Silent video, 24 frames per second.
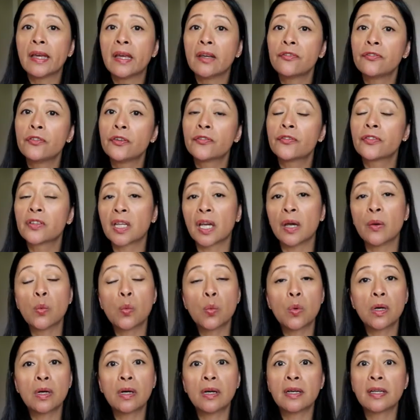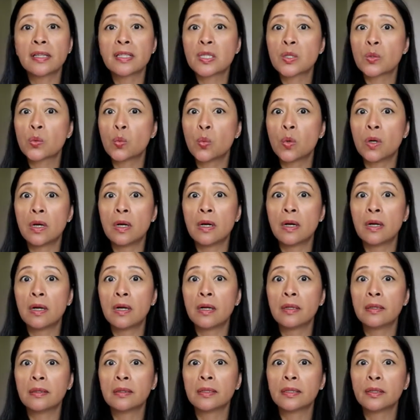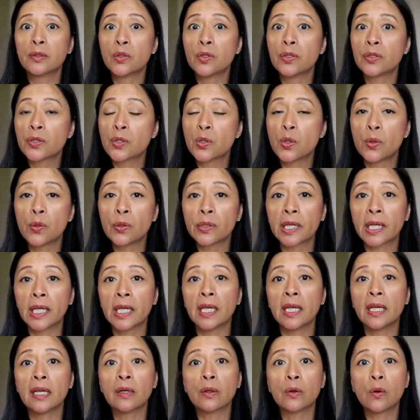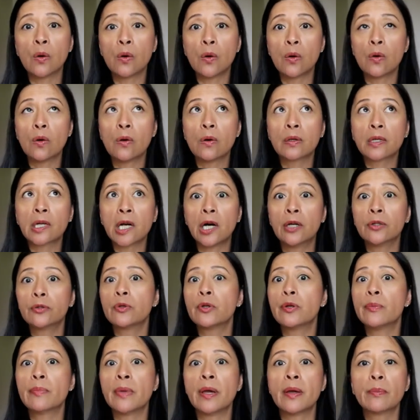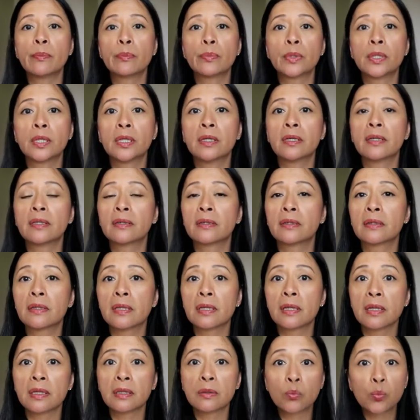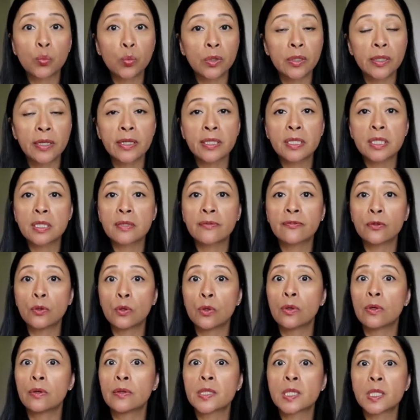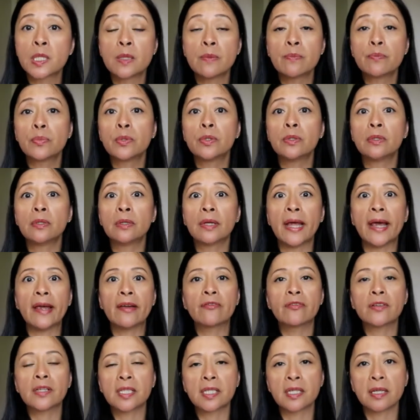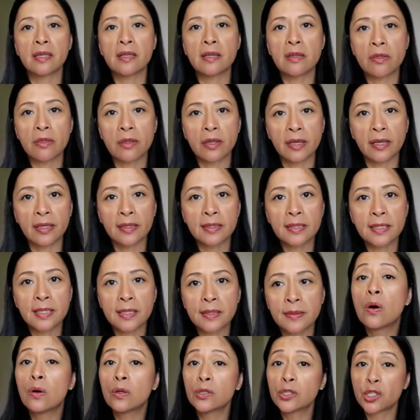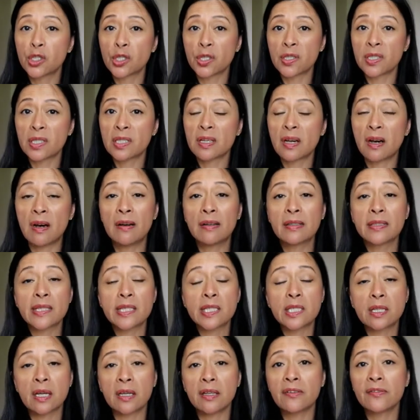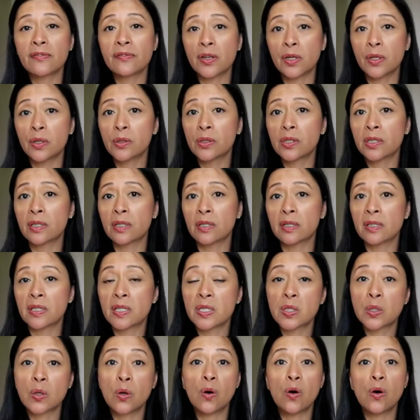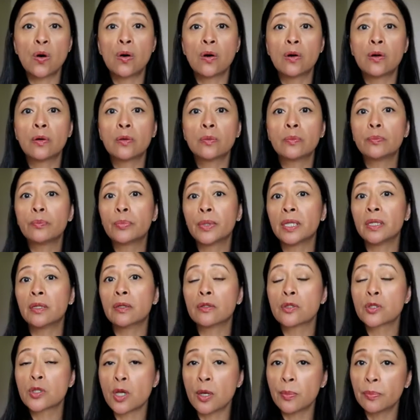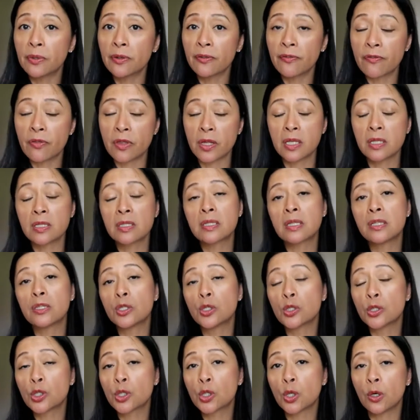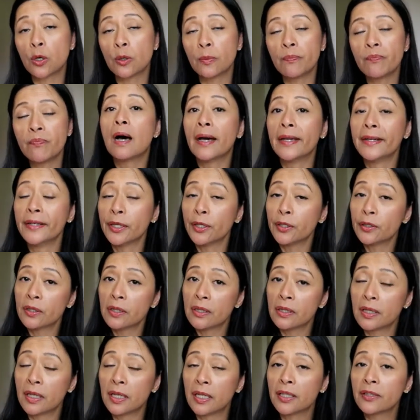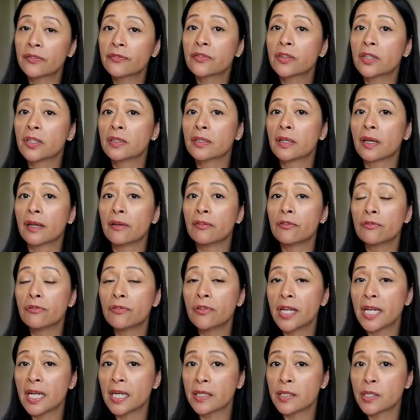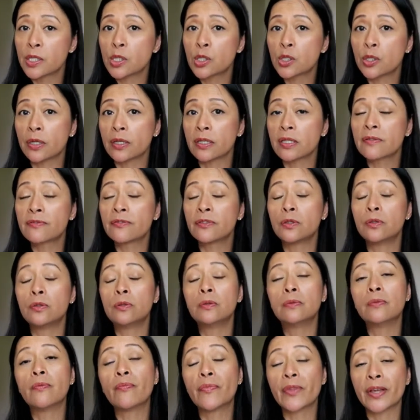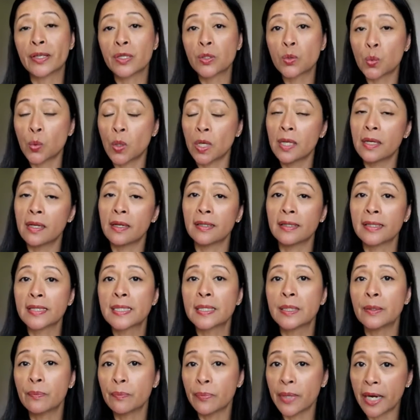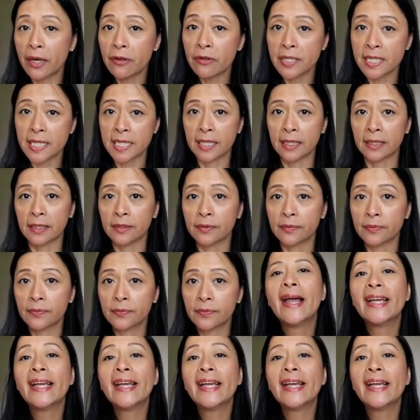If you forget words while you're talking or can't remember the words for simple everyday things, or just can't stay focused or be on top of things in your job, I know that life can get really stressful as well as embarrassing.